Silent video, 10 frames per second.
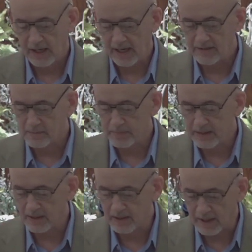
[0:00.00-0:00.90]
had to
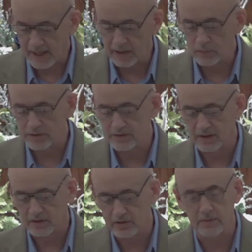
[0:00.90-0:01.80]
be a language
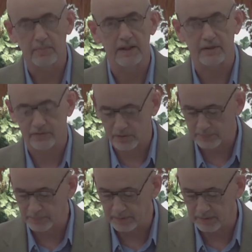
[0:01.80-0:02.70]
that could be
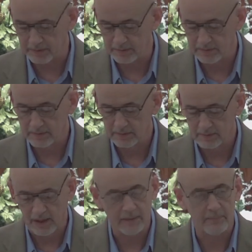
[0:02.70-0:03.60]
interpreted,
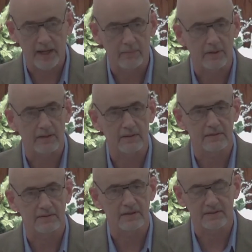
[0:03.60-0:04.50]
not babbling,
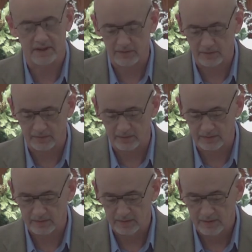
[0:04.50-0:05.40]
as I said earlier.
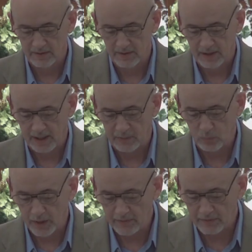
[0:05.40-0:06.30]
And
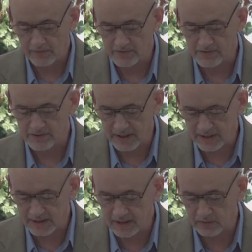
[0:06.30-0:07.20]
whether the
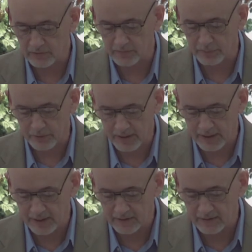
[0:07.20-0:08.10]
singing or the
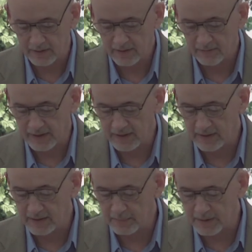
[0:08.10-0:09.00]
praying, they
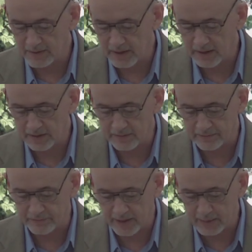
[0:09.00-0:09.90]
needed to be done in the
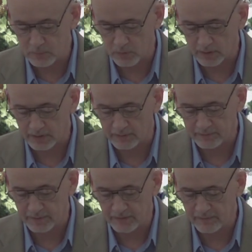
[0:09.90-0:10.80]
framework of
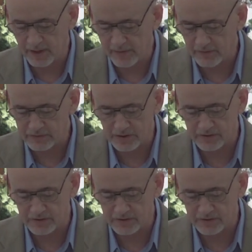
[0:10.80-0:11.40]
others